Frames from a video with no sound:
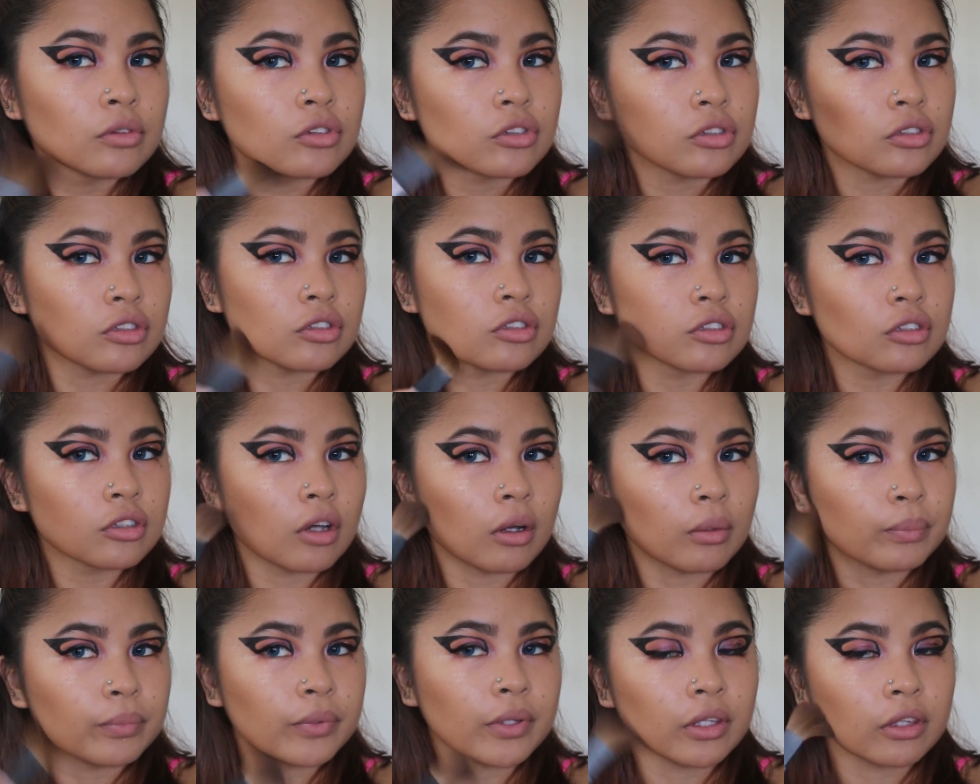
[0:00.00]
Just
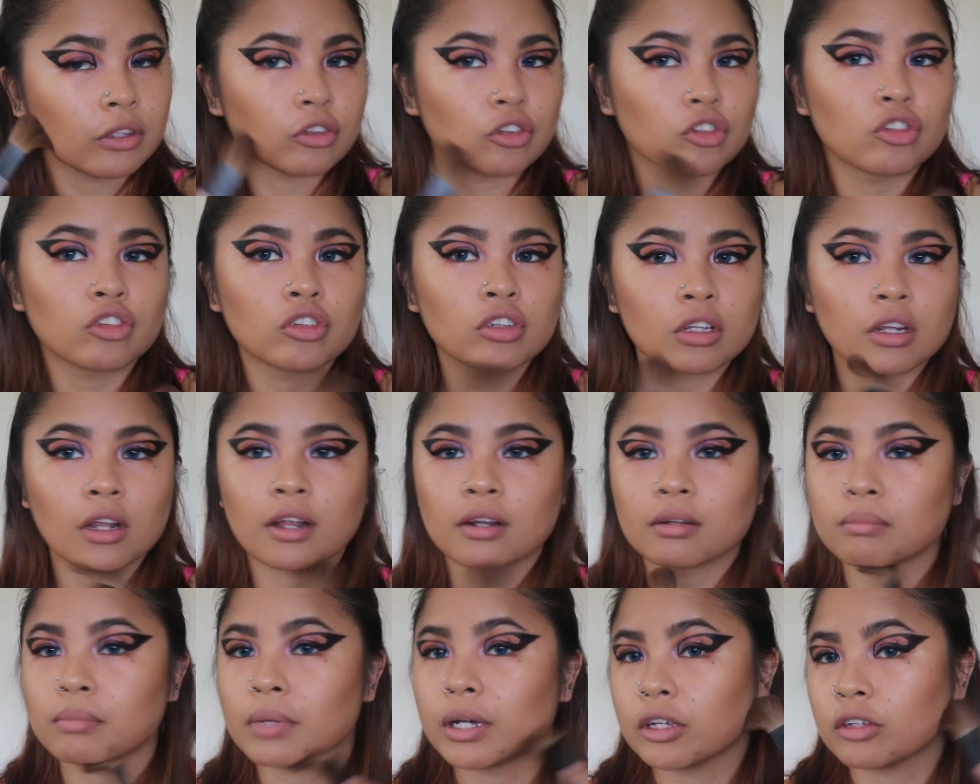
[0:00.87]
sculpting the shit
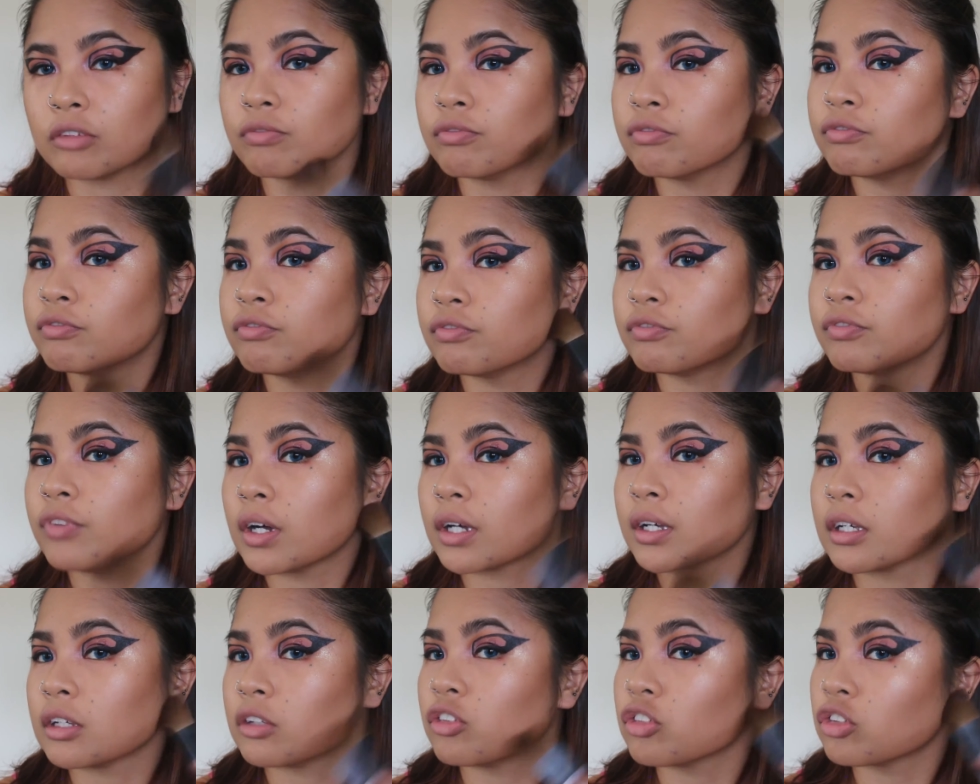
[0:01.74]
out of my
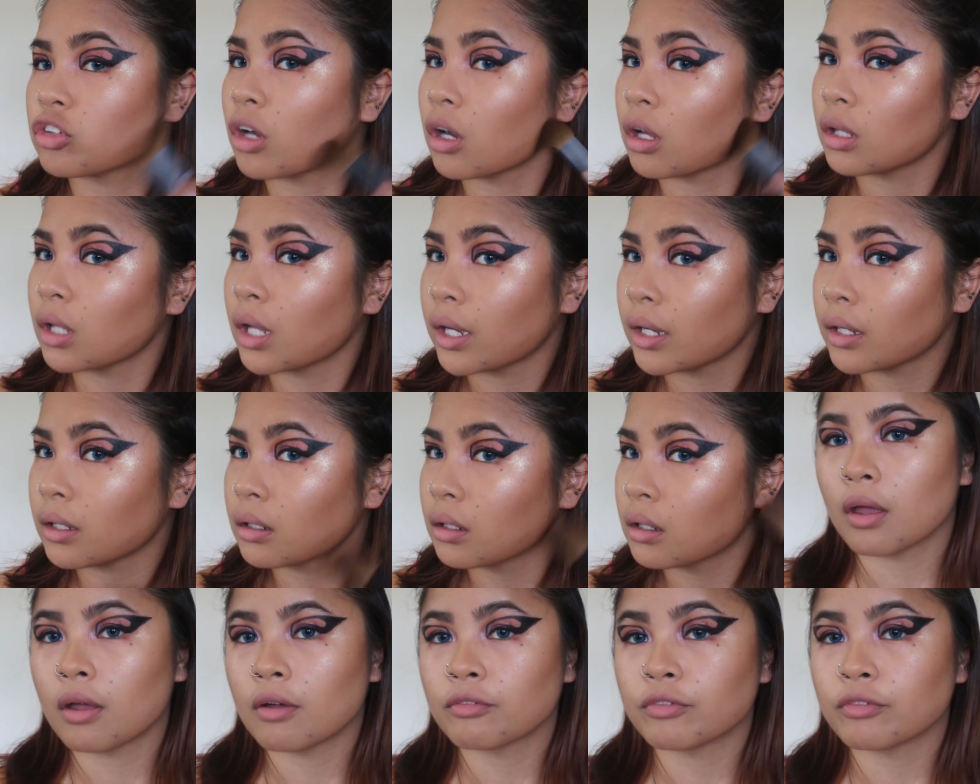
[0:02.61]
fucking jawline.